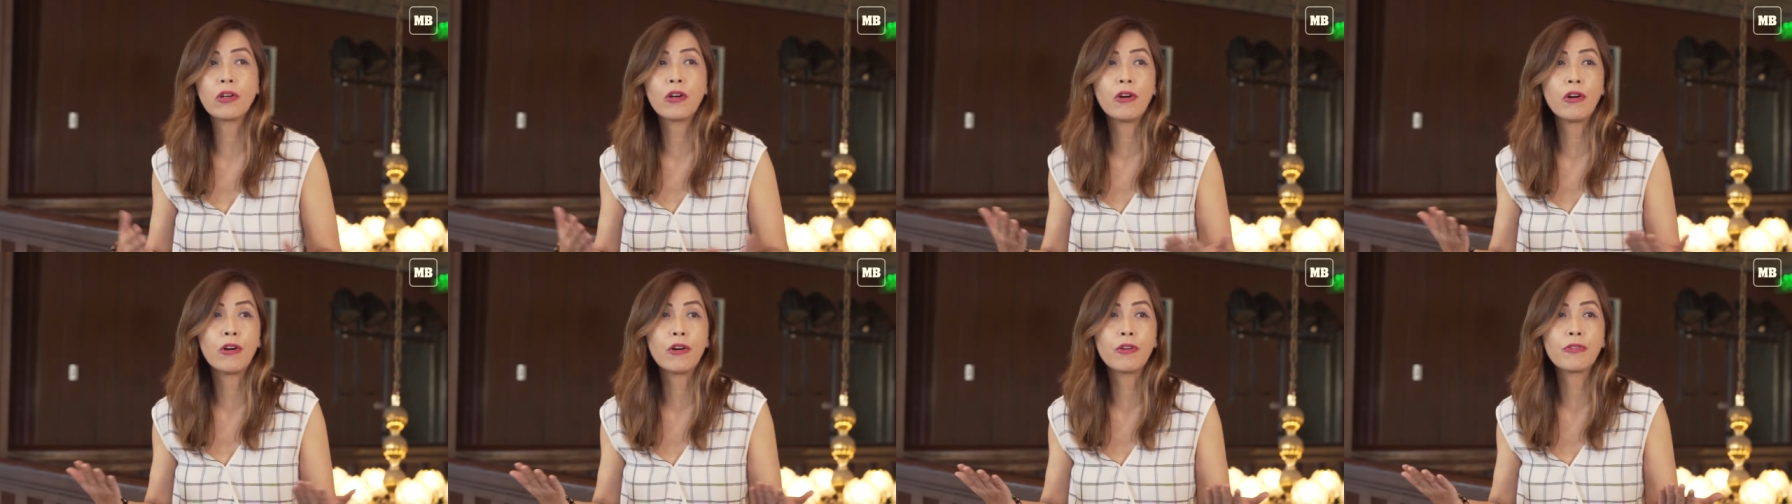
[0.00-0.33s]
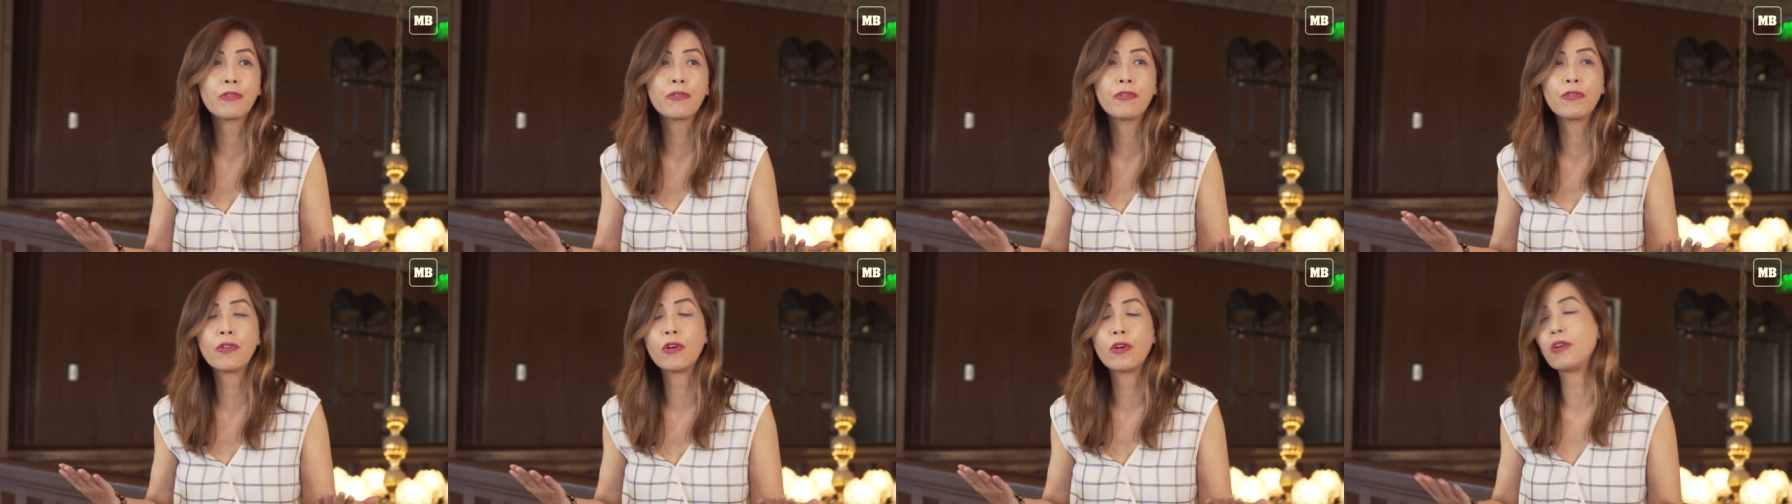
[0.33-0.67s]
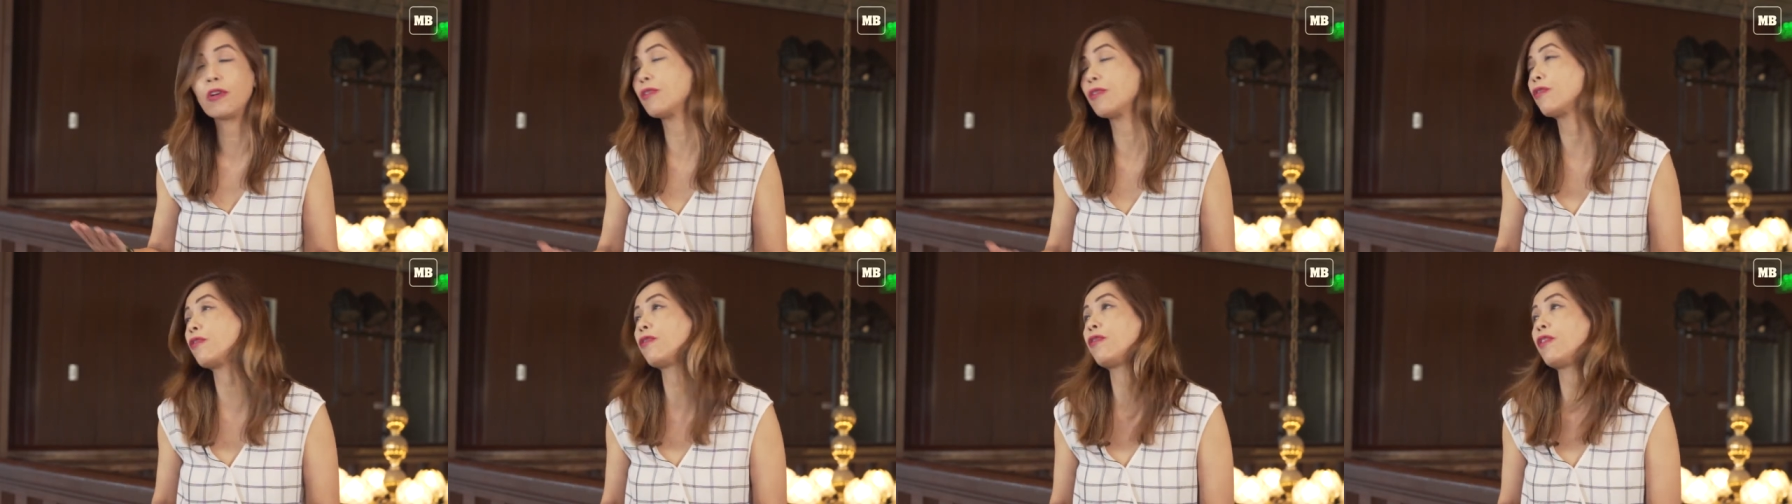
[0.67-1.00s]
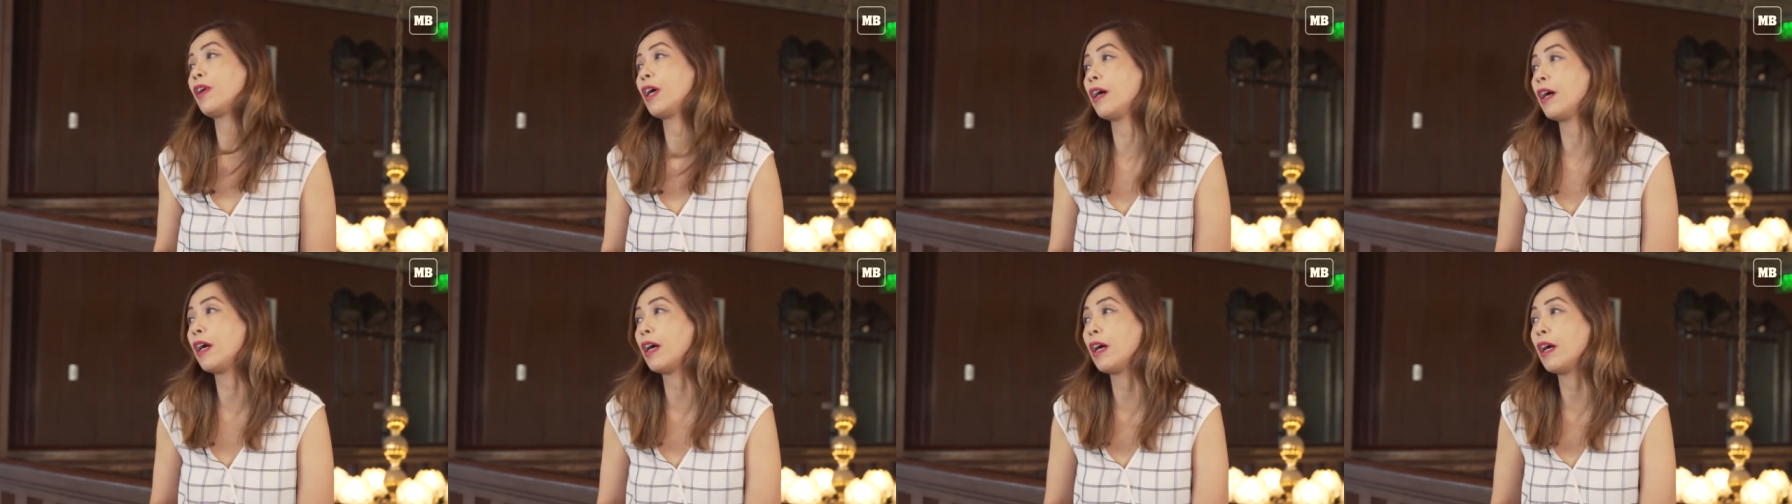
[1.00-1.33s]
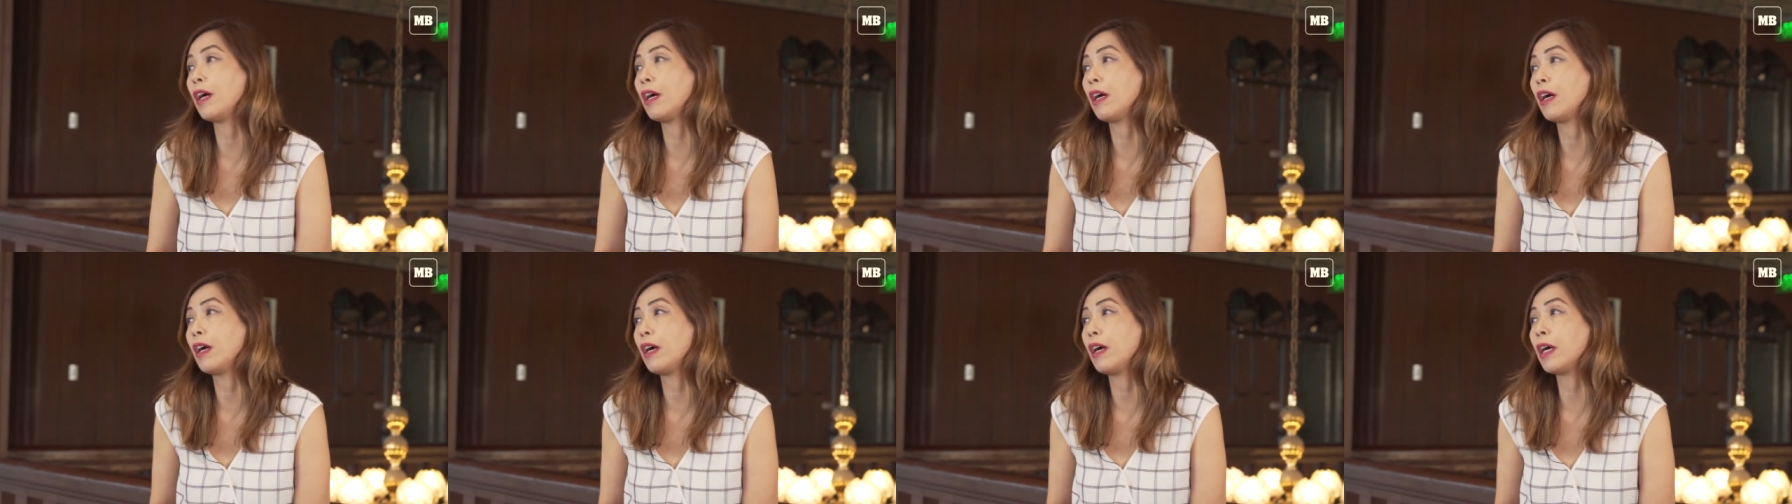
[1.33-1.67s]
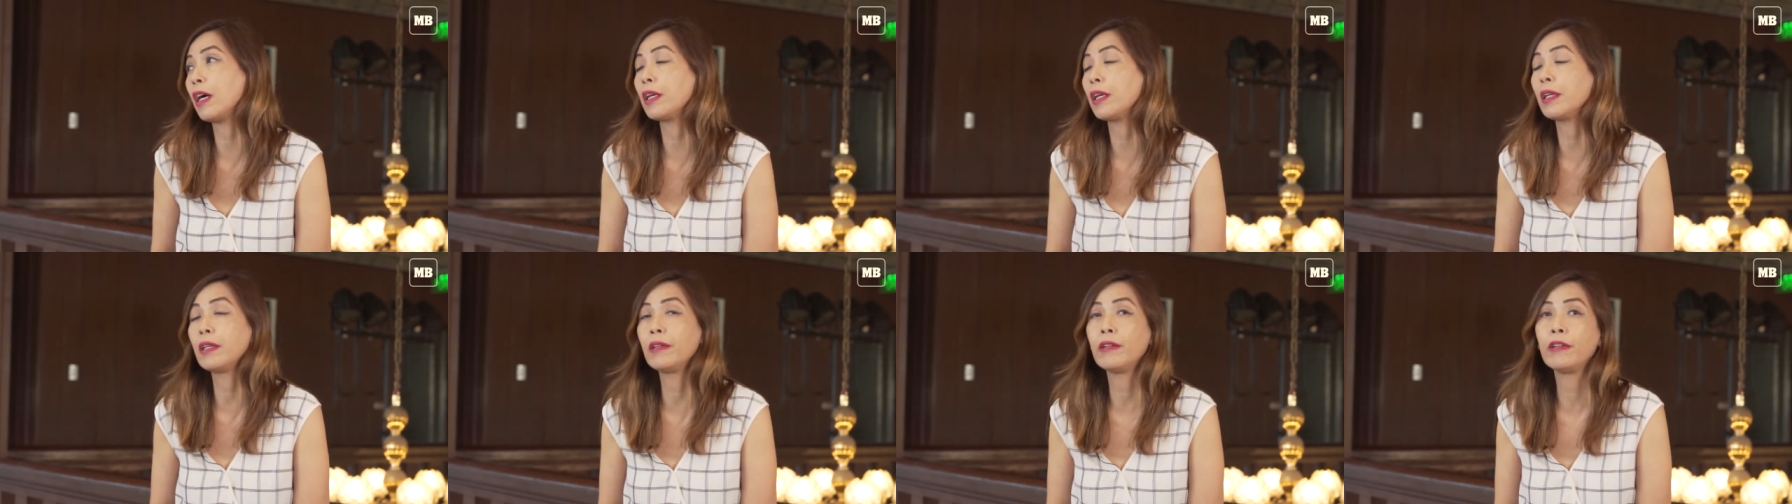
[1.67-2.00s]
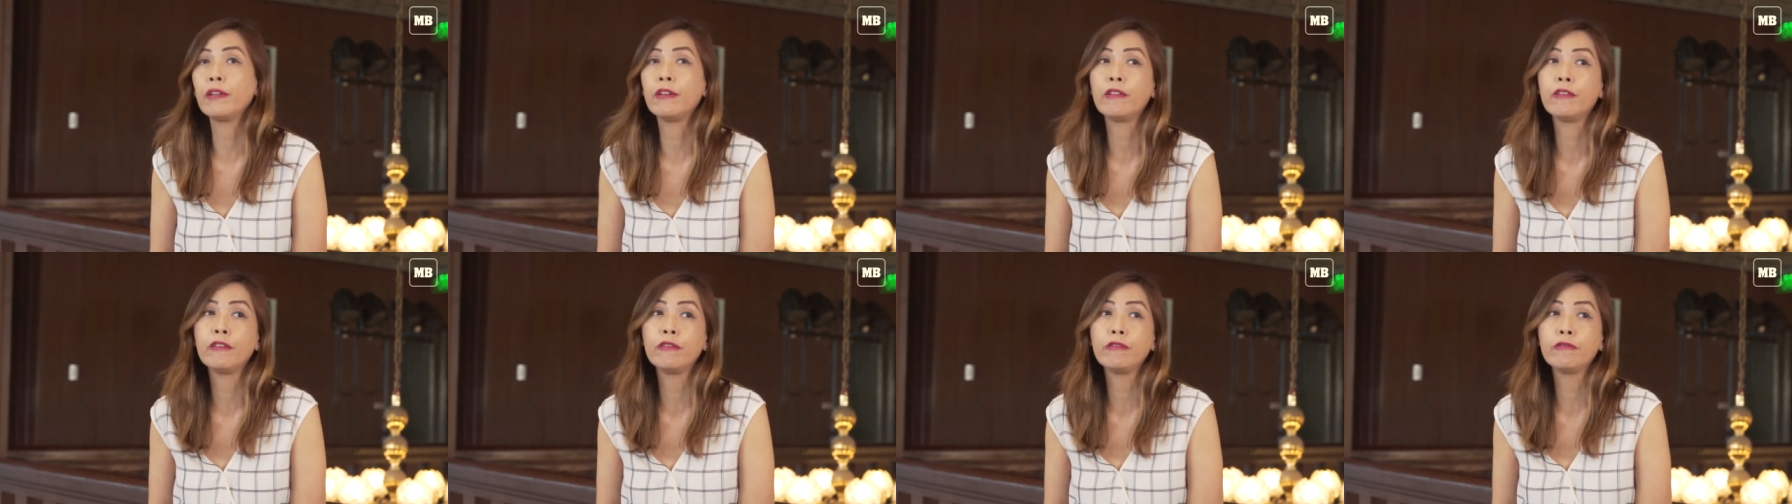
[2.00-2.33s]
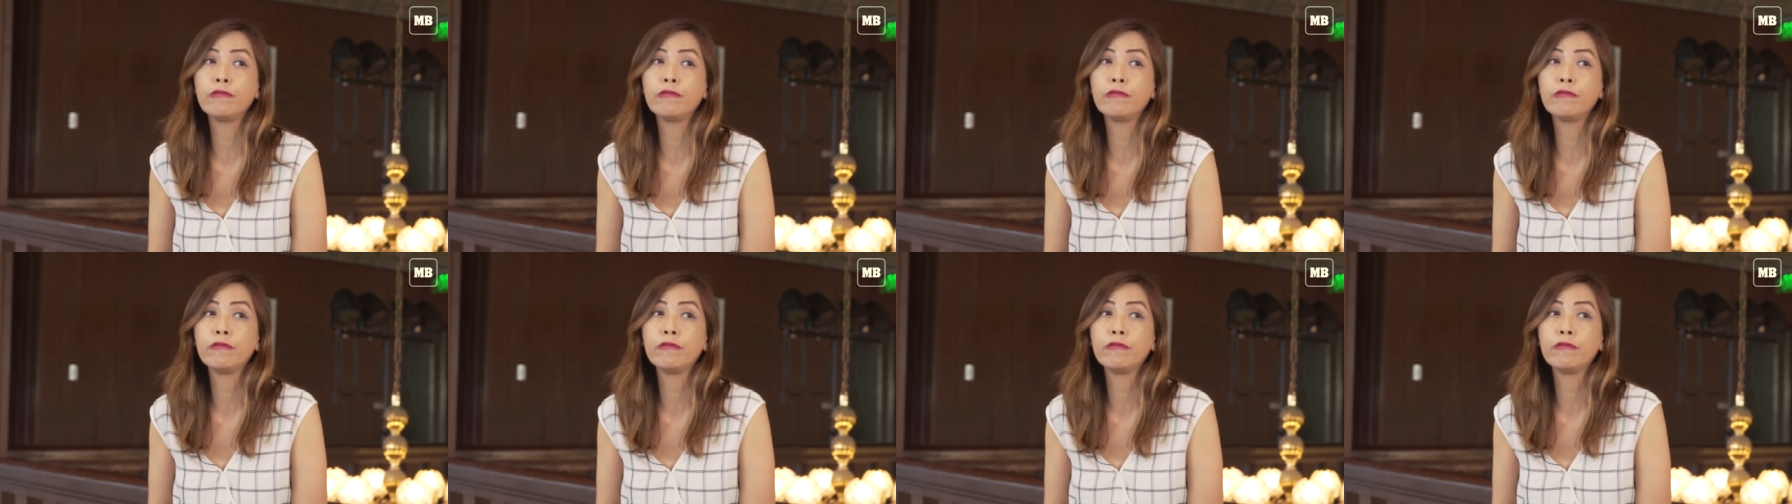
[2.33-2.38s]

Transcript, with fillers: of, of an